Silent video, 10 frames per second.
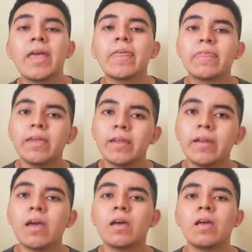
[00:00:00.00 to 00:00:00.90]

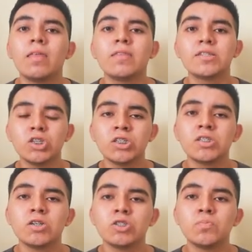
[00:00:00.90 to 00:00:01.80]
Then, the students
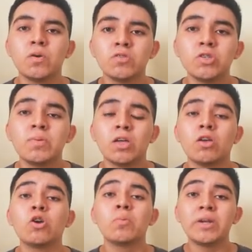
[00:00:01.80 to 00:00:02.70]
are supposed to
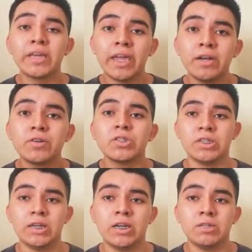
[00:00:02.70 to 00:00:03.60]
become communicators
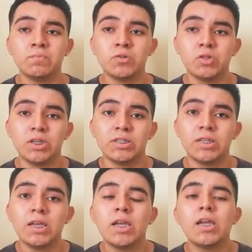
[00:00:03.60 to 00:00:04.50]
in
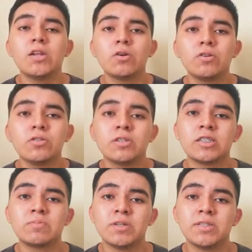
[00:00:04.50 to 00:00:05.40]
Portuguese in order to
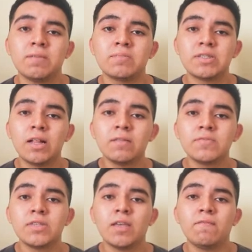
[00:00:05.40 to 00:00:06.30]
express
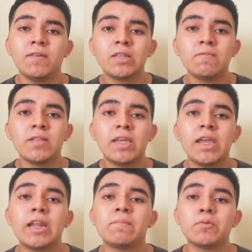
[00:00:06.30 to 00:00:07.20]
themselves effectively
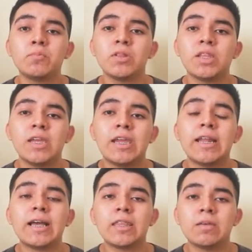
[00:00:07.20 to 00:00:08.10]
and appropriately in
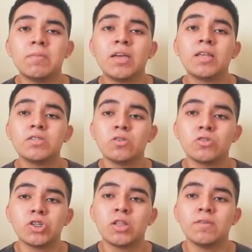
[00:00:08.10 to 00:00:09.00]
academic and
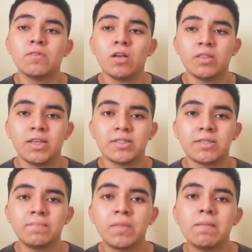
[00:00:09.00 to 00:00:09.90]
social
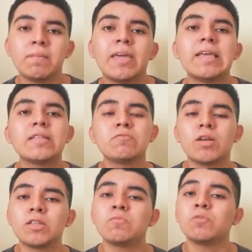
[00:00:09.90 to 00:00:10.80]
contexts by
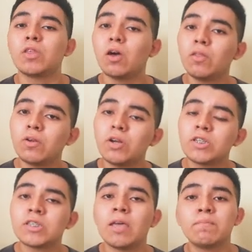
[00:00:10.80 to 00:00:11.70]
interacting with
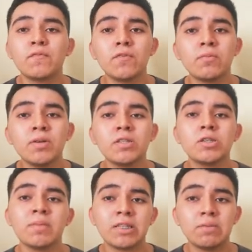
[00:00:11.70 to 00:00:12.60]
others and performing
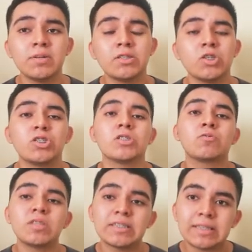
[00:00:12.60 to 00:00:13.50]
some activities such as
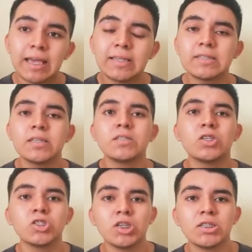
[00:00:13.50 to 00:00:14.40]
criticizing,
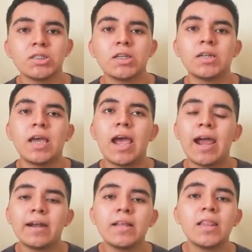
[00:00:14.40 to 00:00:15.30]
suggesting,
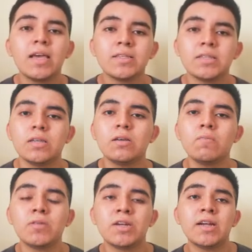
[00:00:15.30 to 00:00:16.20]
analyzing,
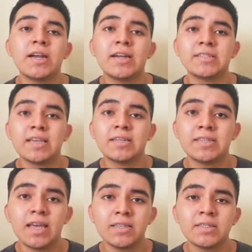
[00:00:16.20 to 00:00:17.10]
completing an assigned
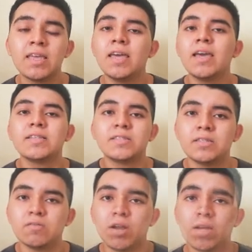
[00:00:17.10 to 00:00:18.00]
task,
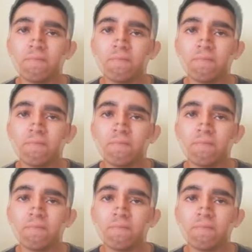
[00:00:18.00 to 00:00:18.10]
etc.